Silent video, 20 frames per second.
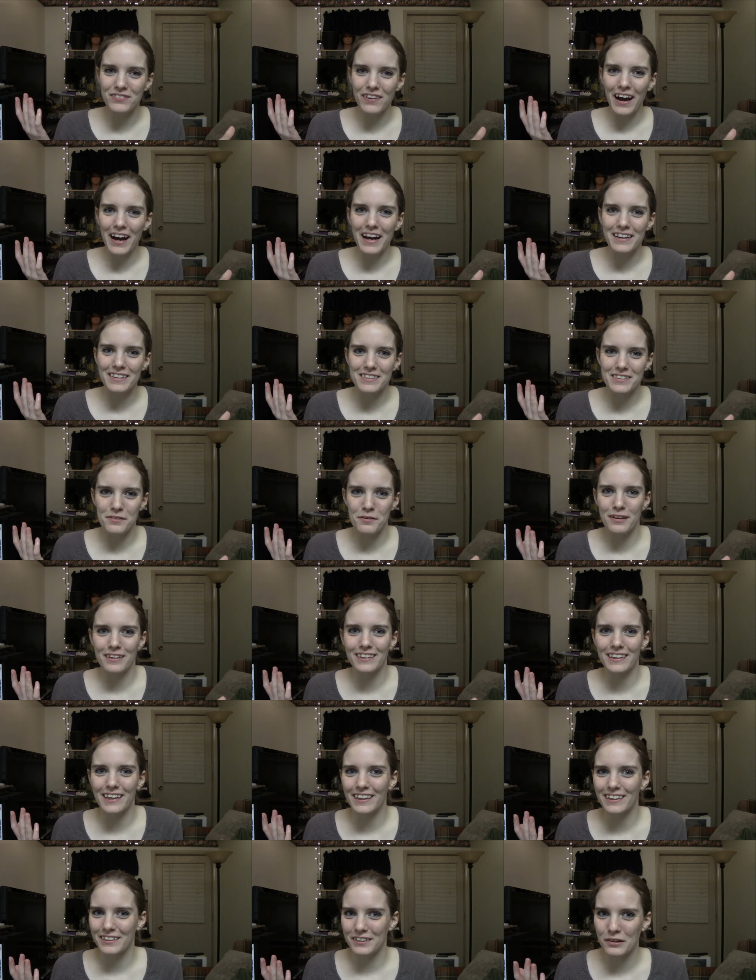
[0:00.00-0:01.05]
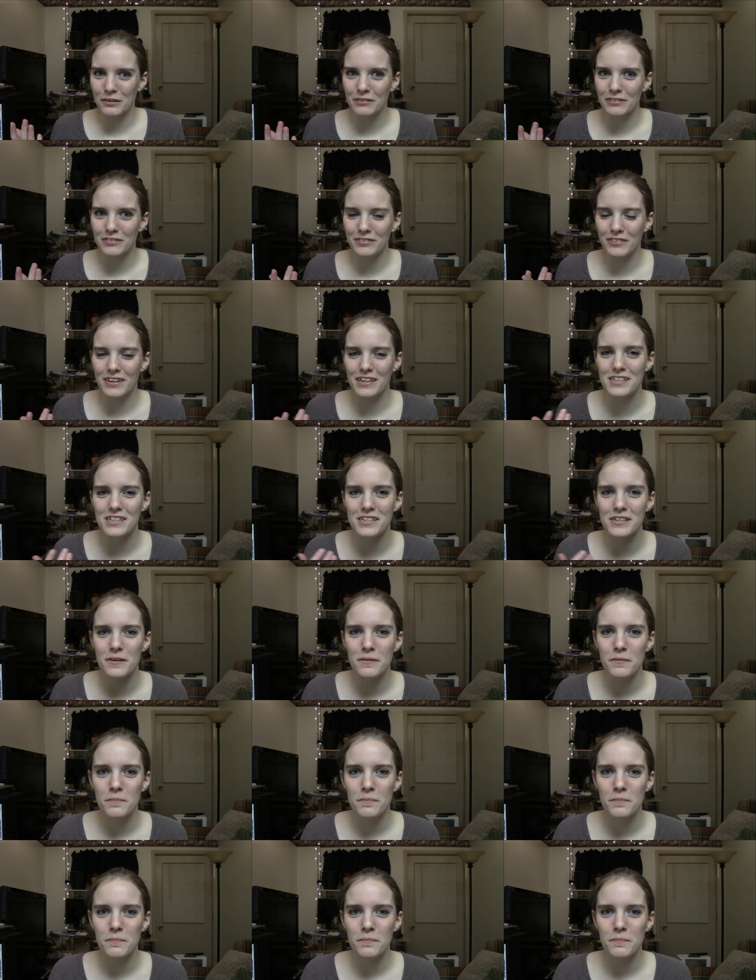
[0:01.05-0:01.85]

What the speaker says: find so we could get our goldfish.